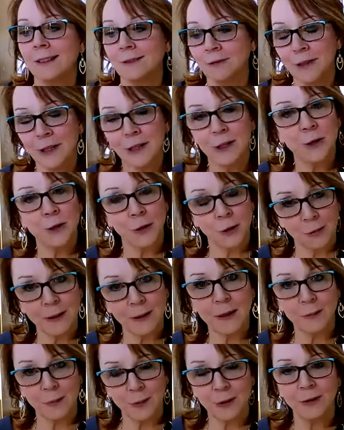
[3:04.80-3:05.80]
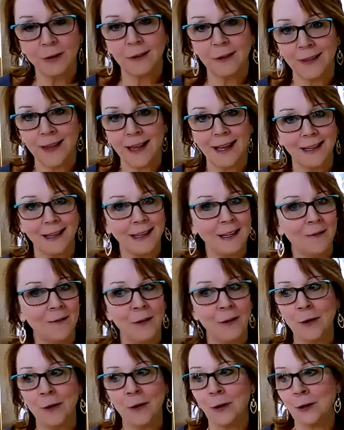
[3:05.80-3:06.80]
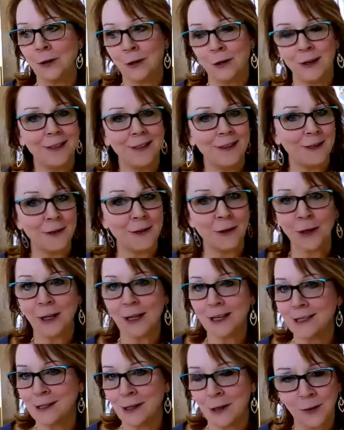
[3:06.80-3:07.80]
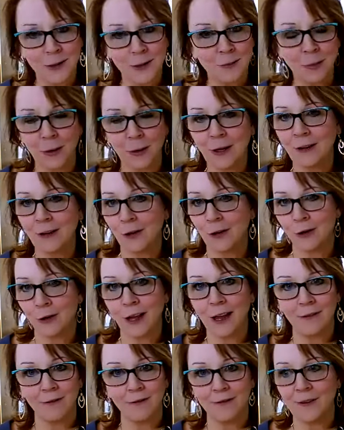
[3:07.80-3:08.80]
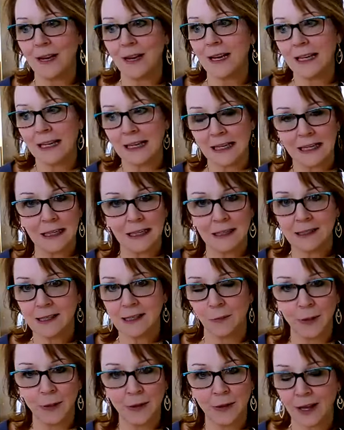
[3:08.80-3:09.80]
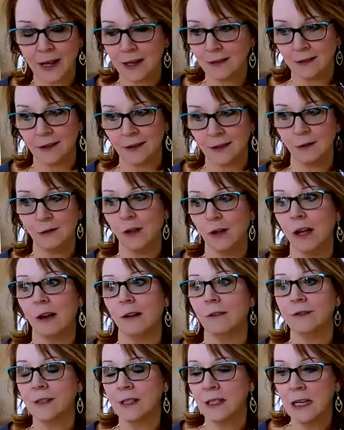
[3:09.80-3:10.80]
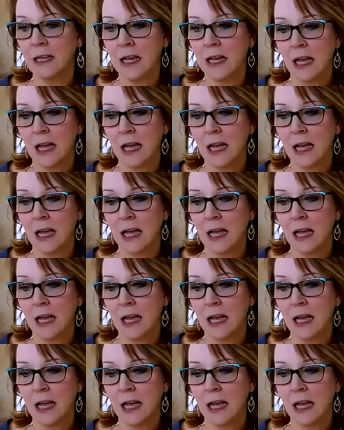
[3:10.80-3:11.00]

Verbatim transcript: reassure people that even though you're at the darkest, lowest point of your life fighting someone that you loved,